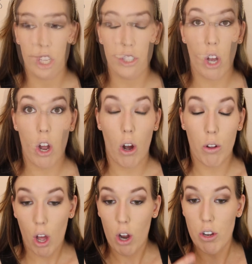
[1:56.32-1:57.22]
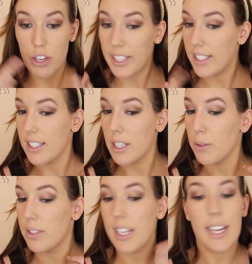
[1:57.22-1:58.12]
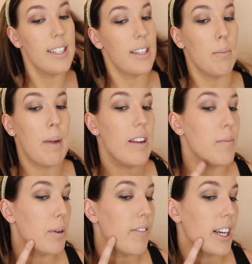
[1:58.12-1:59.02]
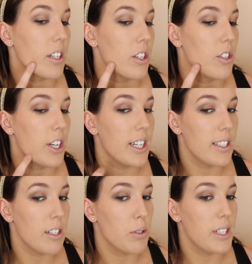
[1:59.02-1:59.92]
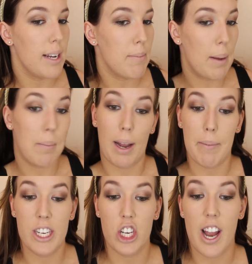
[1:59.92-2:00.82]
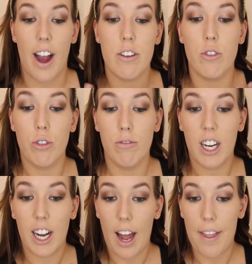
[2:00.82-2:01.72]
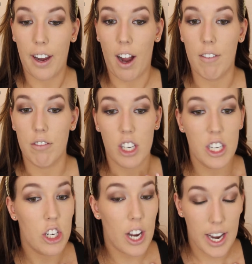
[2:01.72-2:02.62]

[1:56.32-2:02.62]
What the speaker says: So although you can still see some of my imperfections, you can still see my blemish here, I do really like the coverage.